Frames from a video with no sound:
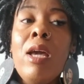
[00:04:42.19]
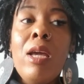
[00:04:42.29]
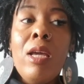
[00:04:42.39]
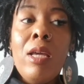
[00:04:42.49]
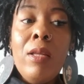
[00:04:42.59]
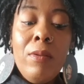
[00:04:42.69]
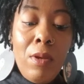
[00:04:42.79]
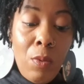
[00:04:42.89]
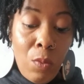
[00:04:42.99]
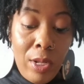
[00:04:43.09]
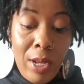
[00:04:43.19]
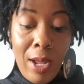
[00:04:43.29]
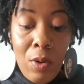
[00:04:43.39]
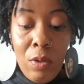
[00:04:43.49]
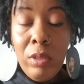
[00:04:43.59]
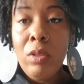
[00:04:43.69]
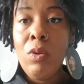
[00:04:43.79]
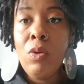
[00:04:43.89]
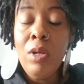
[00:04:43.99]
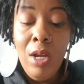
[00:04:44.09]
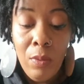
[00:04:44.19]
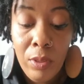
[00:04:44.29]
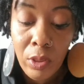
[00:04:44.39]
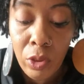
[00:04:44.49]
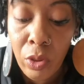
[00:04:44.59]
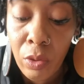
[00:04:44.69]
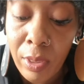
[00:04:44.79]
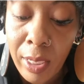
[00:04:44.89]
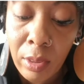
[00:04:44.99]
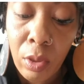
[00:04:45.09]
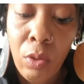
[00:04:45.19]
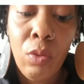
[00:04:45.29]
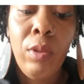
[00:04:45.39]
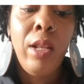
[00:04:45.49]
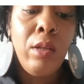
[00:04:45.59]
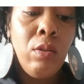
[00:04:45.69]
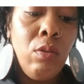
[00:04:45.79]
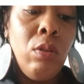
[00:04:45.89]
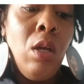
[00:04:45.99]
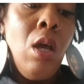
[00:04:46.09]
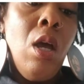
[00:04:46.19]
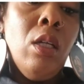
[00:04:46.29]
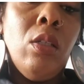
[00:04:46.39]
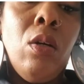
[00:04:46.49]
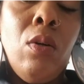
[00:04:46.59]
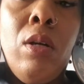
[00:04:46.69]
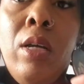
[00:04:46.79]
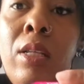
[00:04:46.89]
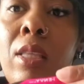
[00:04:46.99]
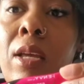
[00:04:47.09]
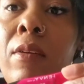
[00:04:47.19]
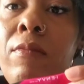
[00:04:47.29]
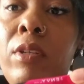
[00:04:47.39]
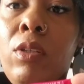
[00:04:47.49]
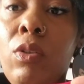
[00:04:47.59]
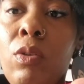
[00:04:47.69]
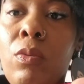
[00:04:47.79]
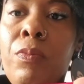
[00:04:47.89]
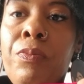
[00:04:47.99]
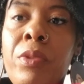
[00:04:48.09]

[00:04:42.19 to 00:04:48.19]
And what I also want to show you guys the glue that I use. So the Envy glue.